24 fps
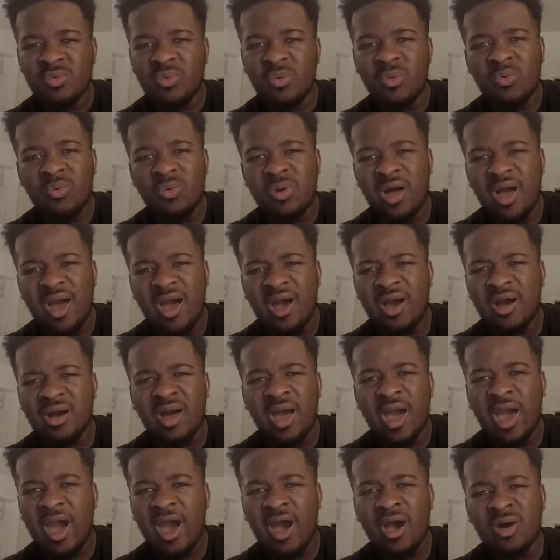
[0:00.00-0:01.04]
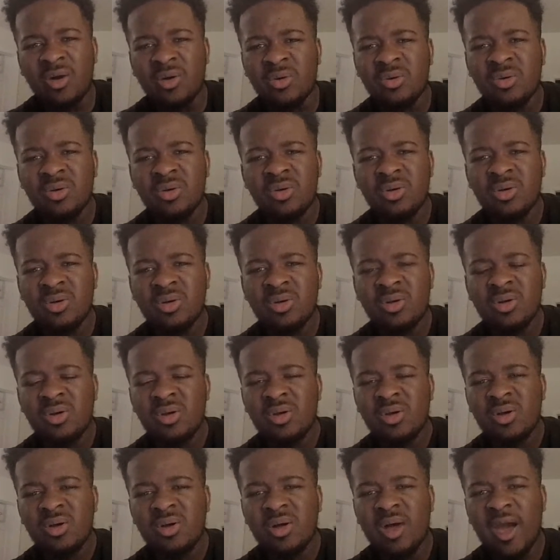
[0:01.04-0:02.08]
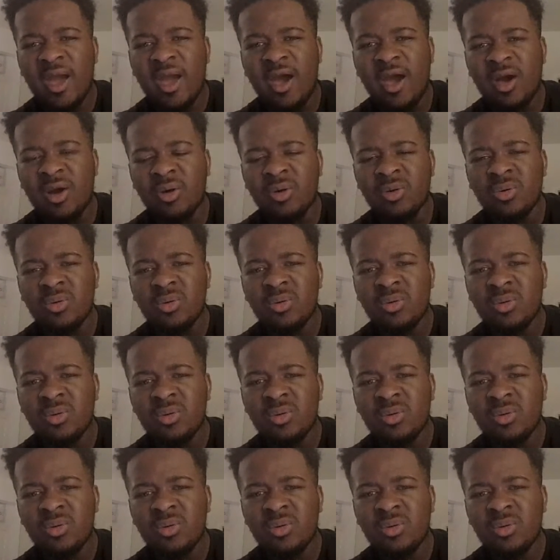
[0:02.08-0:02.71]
Wow? How? How?